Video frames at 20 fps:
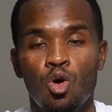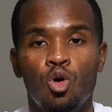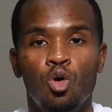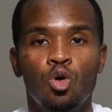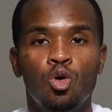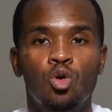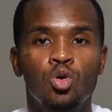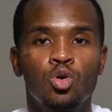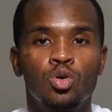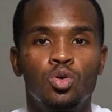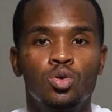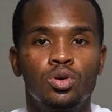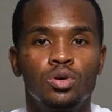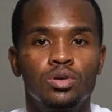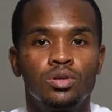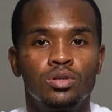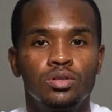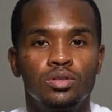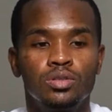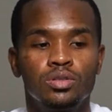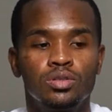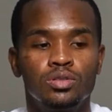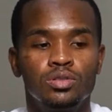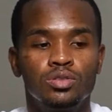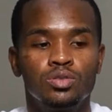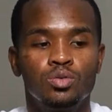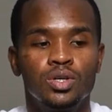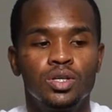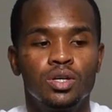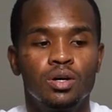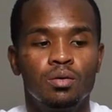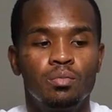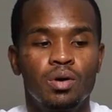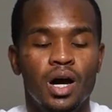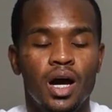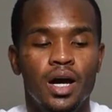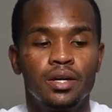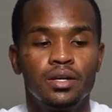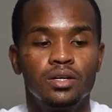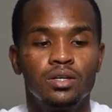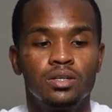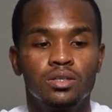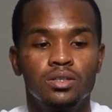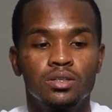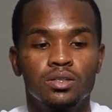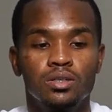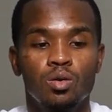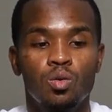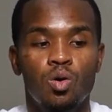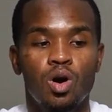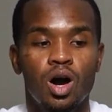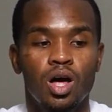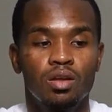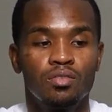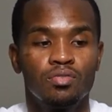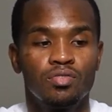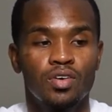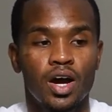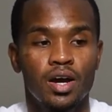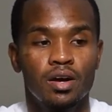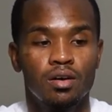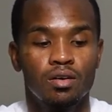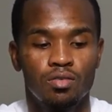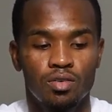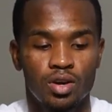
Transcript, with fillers: or you end up buying a qualifier,